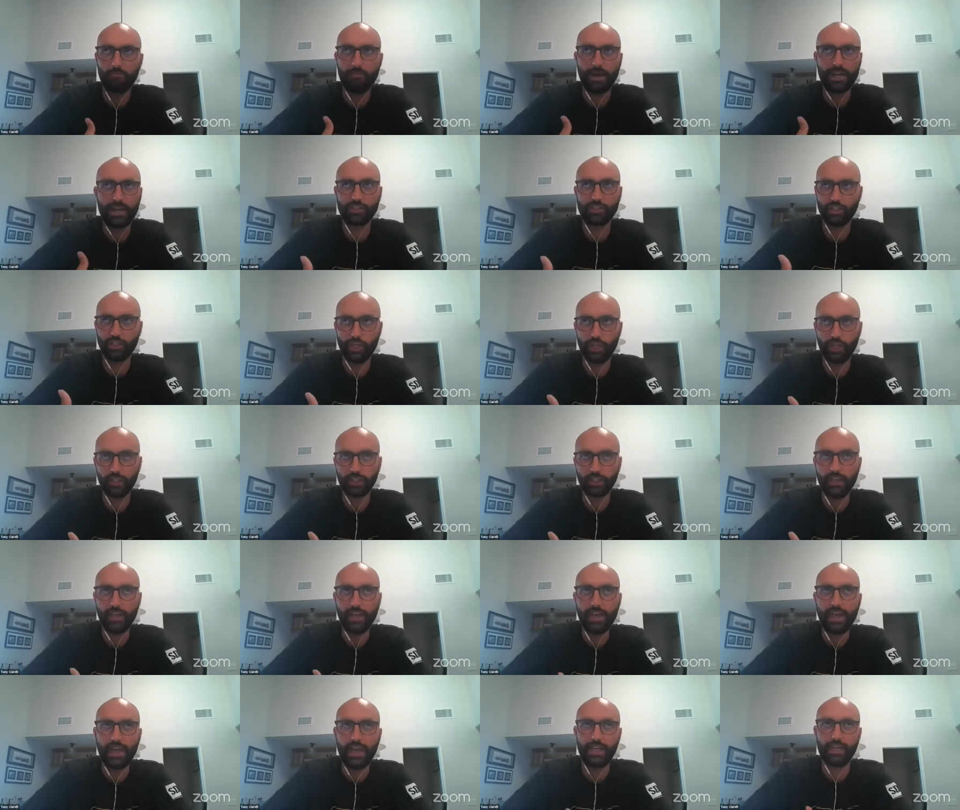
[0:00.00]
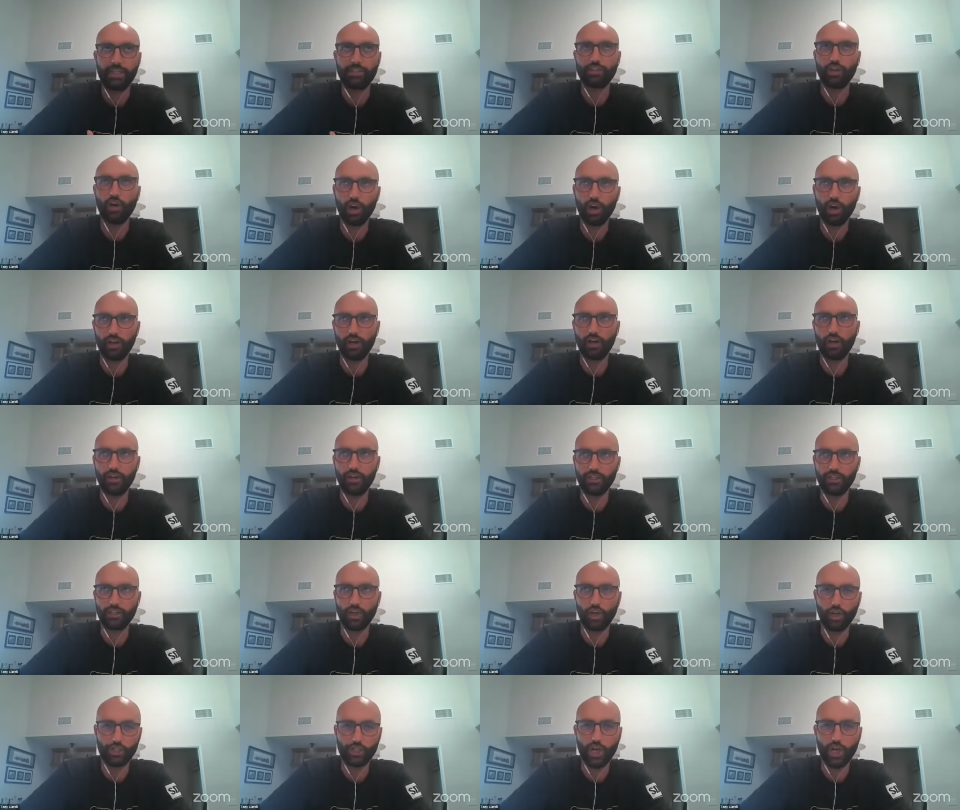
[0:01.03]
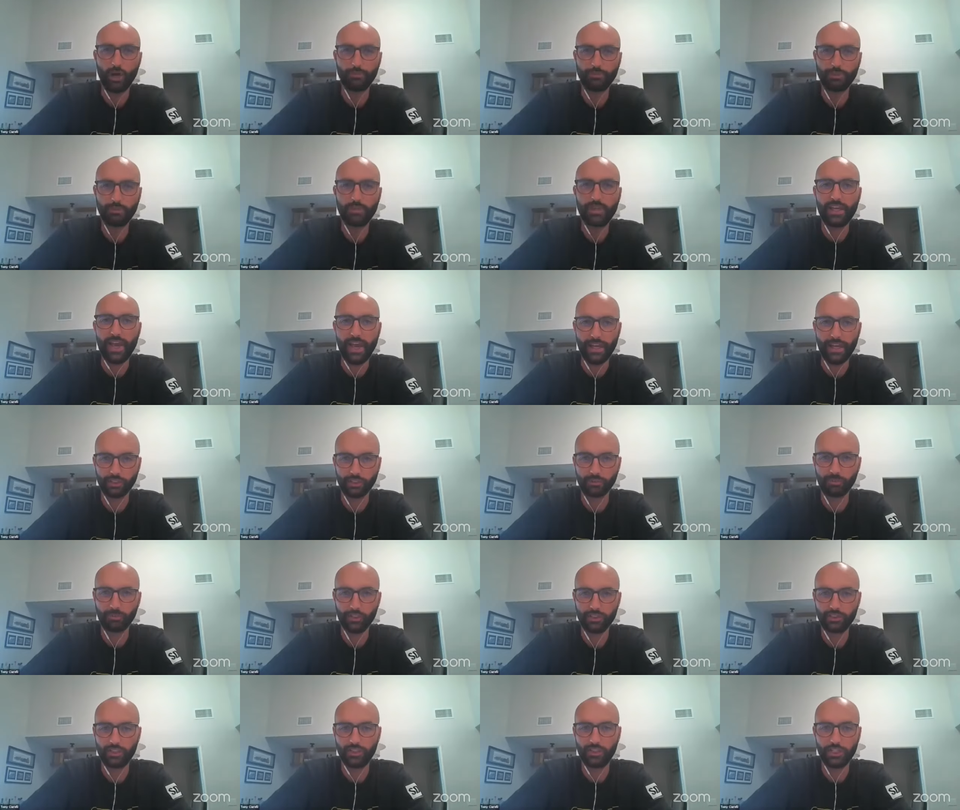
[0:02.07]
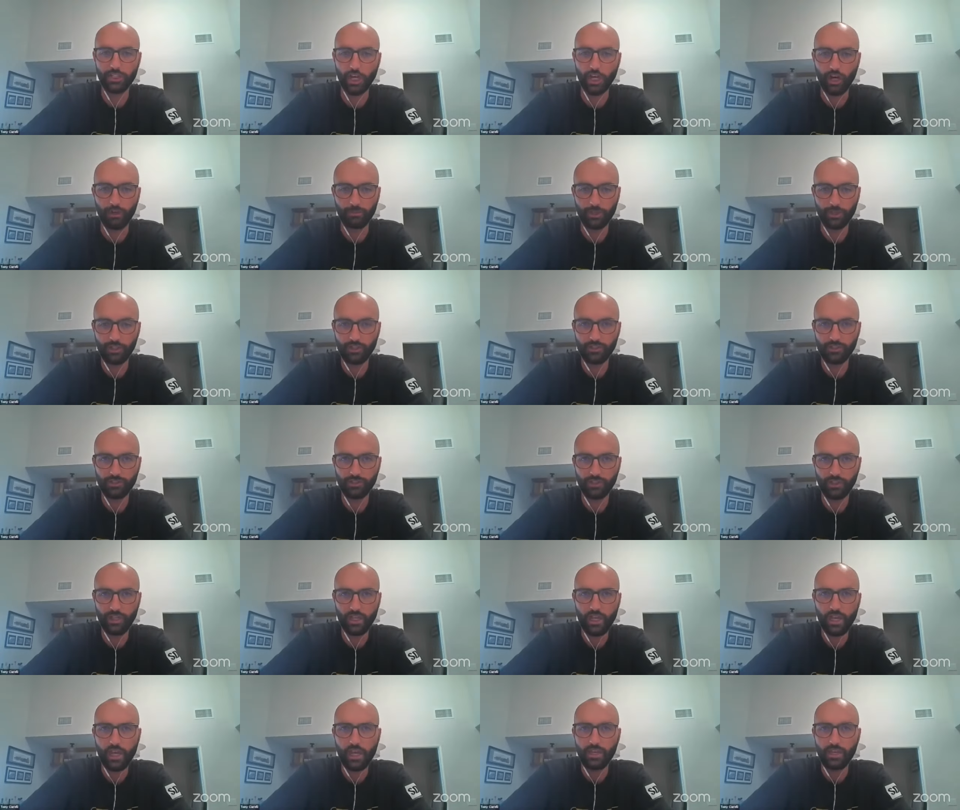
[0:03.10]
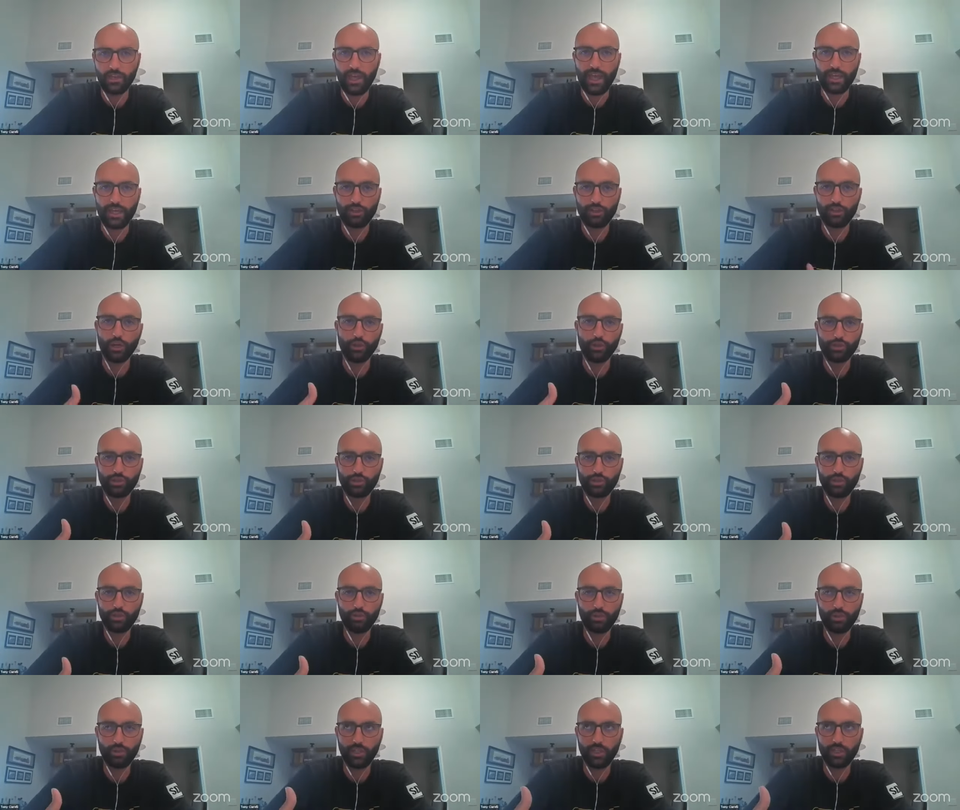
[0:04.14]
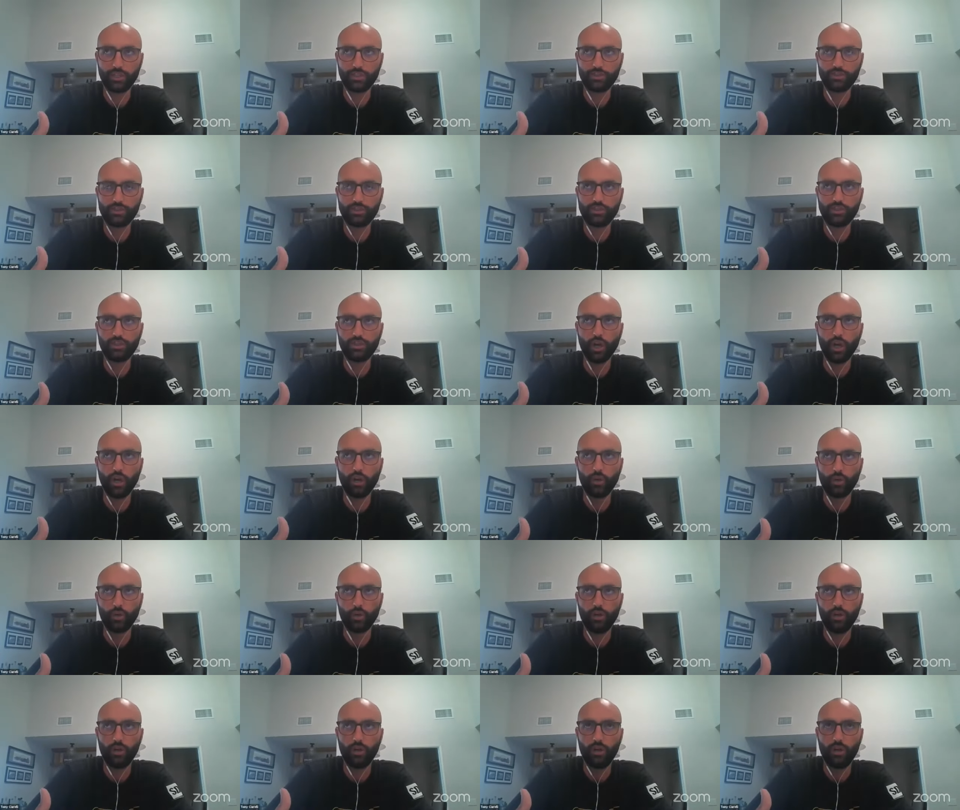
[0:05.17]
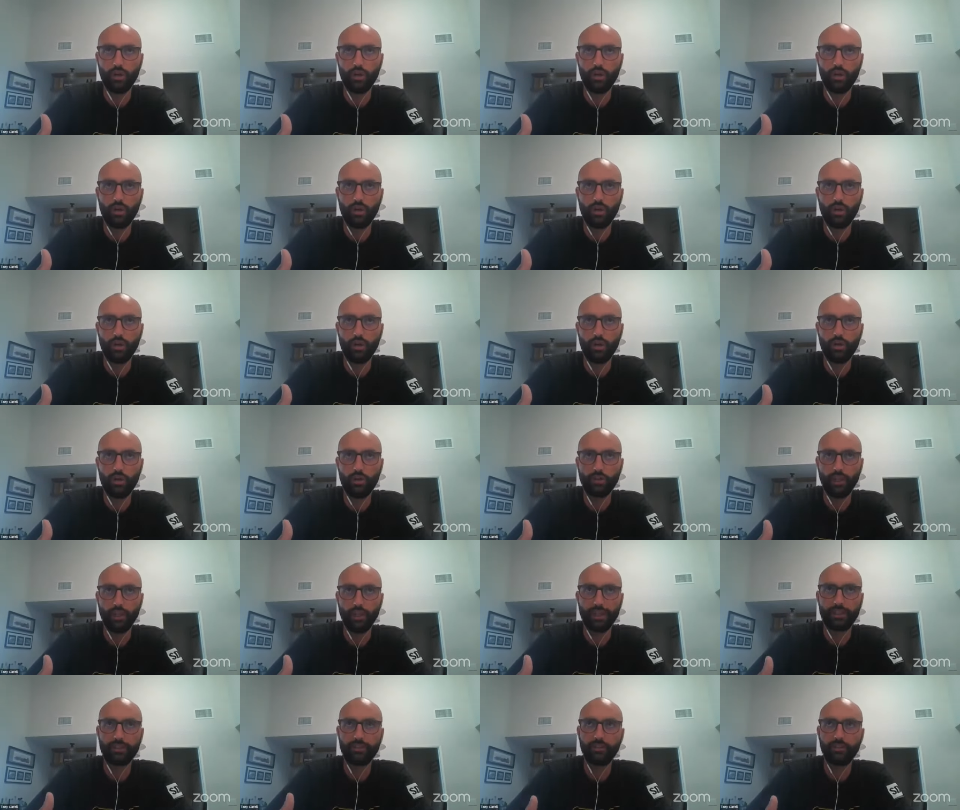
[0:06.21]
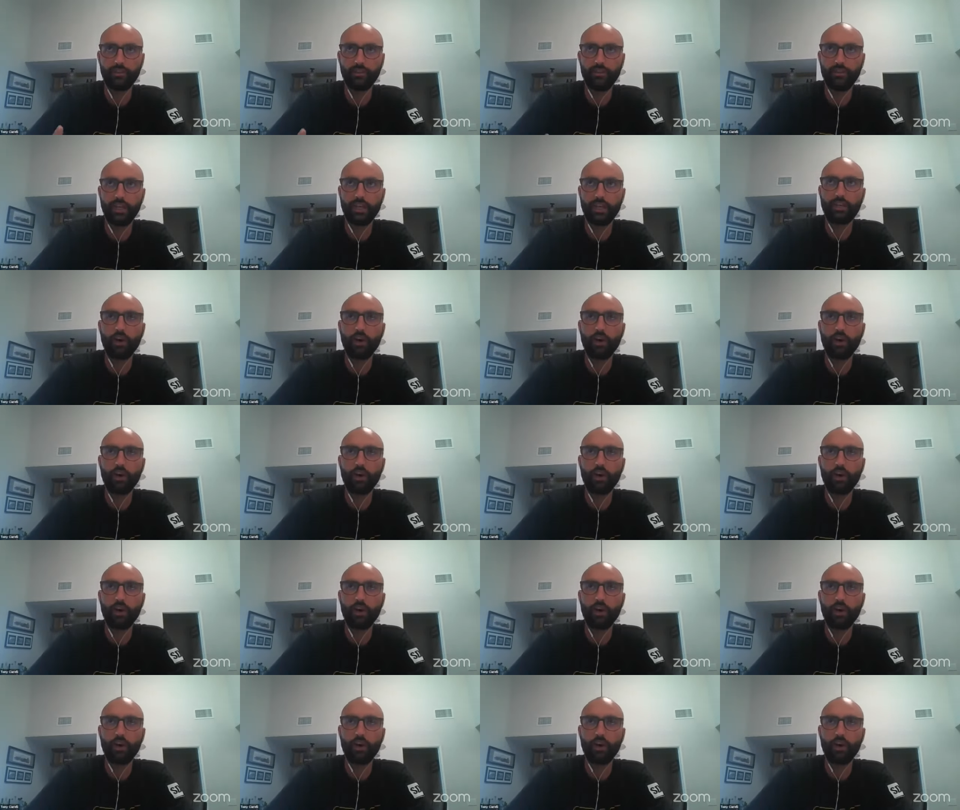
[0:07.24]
messaging. And it's our it's our job to be experts in e-commerce. And those two things don't like they